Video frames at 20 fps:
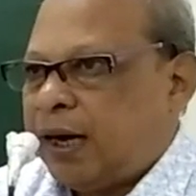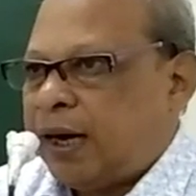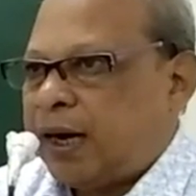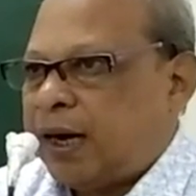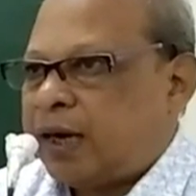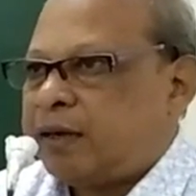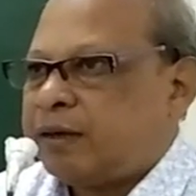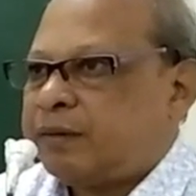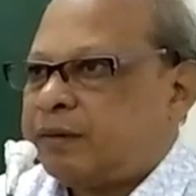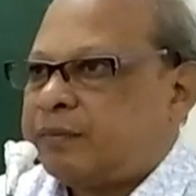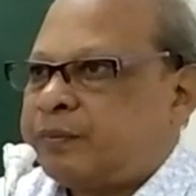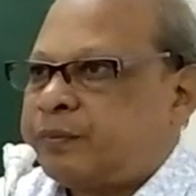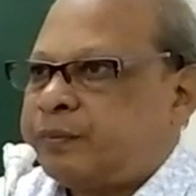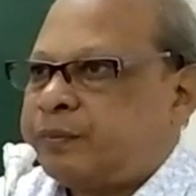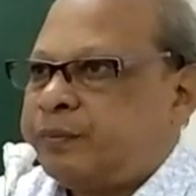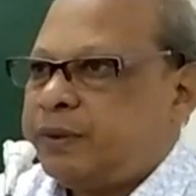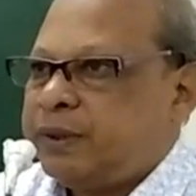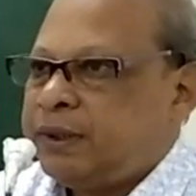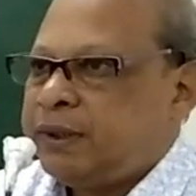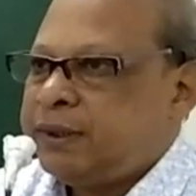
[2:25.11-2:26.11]

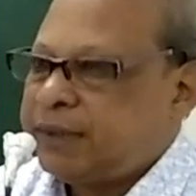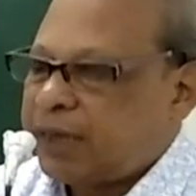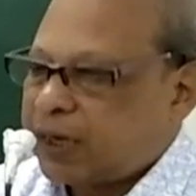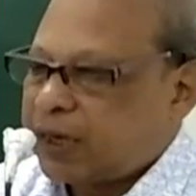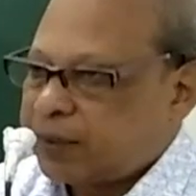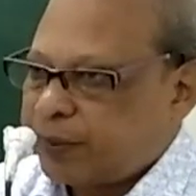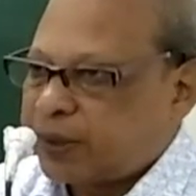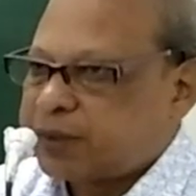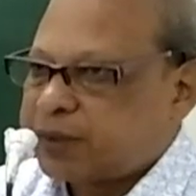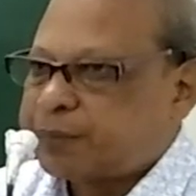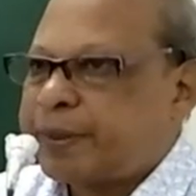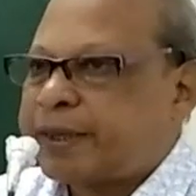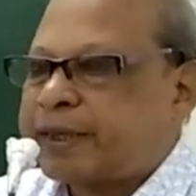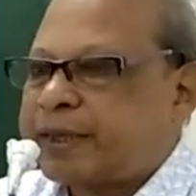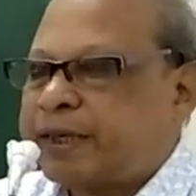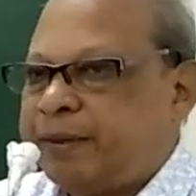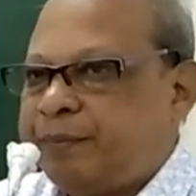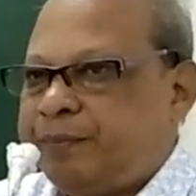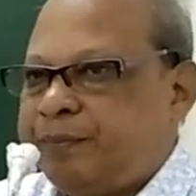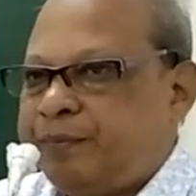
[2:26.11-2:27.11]
And in that
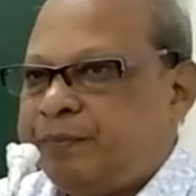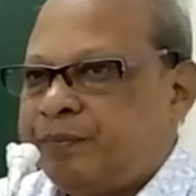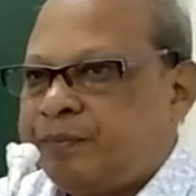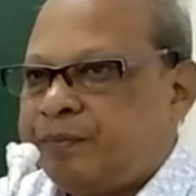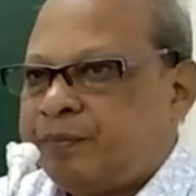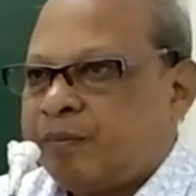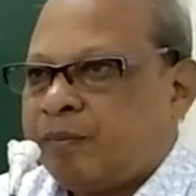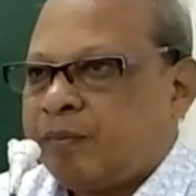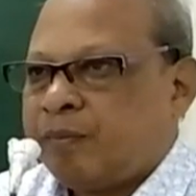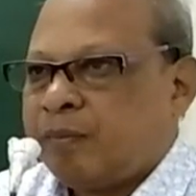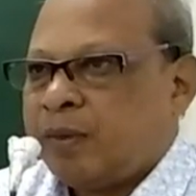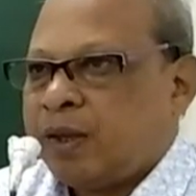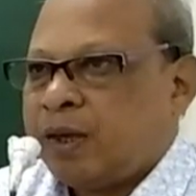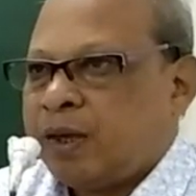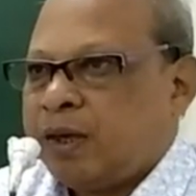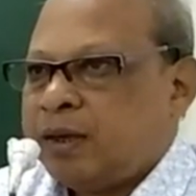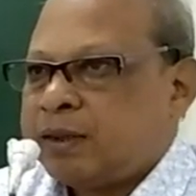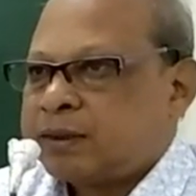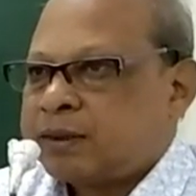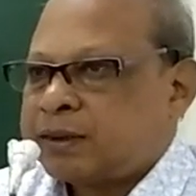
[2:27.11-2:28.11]
perspective,
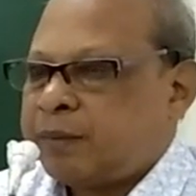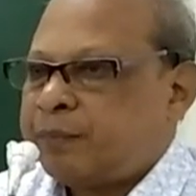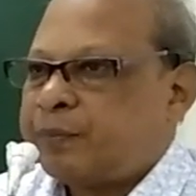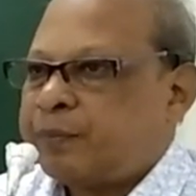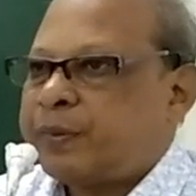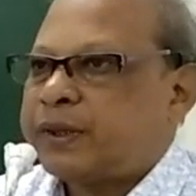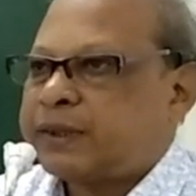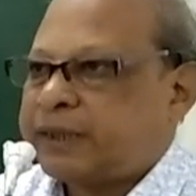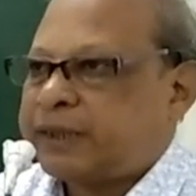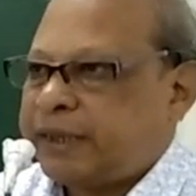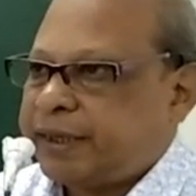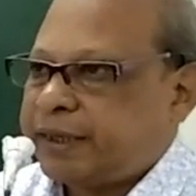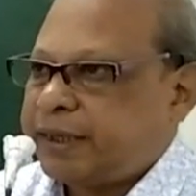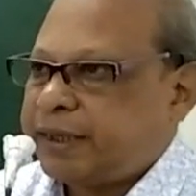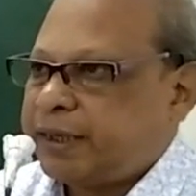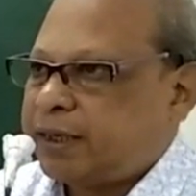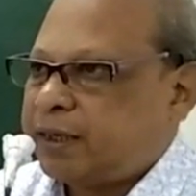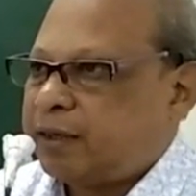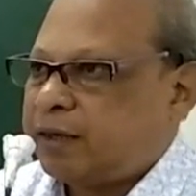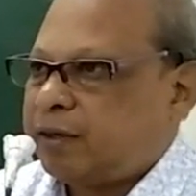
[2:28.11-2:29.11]
simple
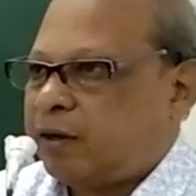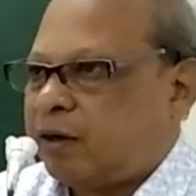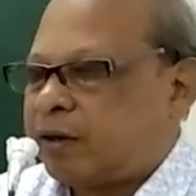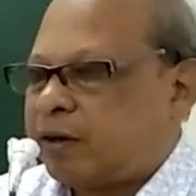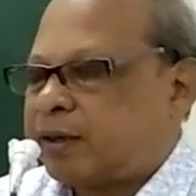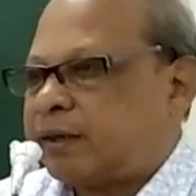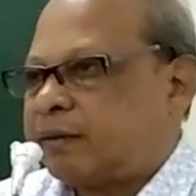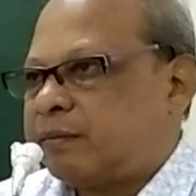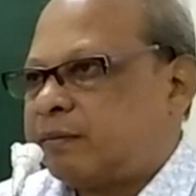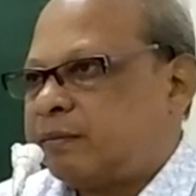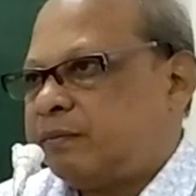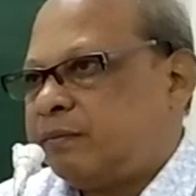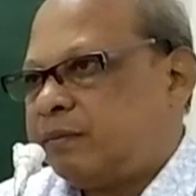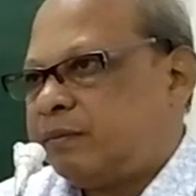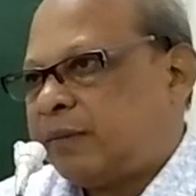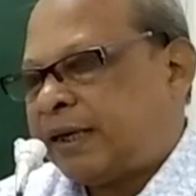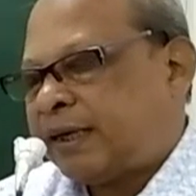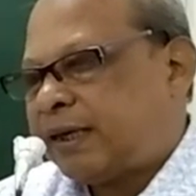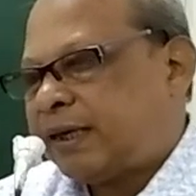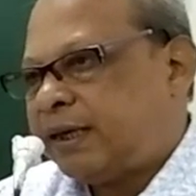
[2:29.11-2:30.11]
thinking
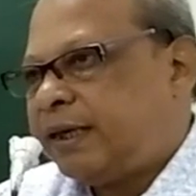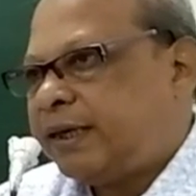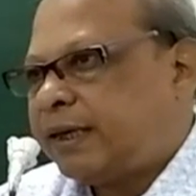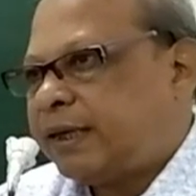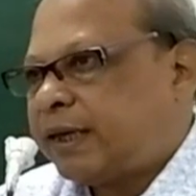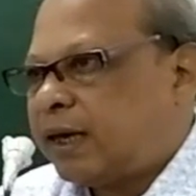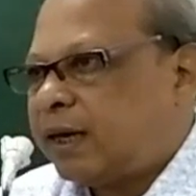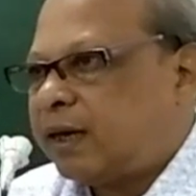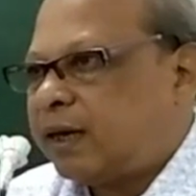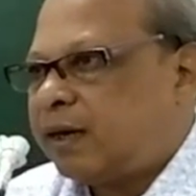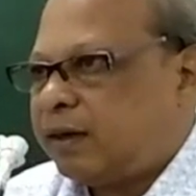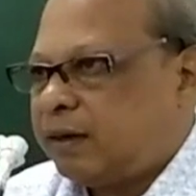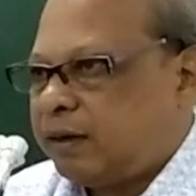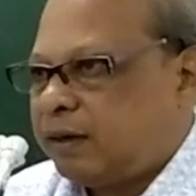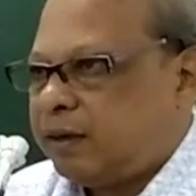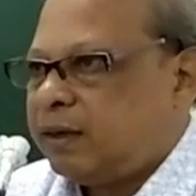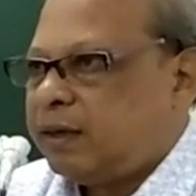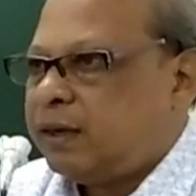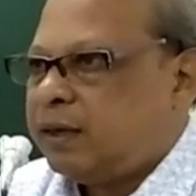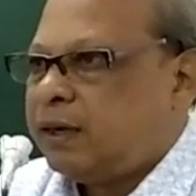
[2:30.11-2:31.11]
or
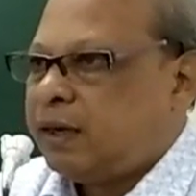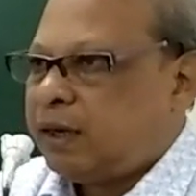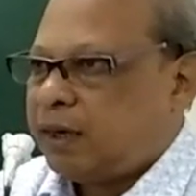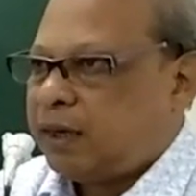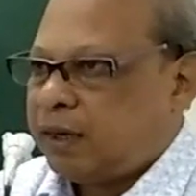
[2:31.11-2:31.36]
analytical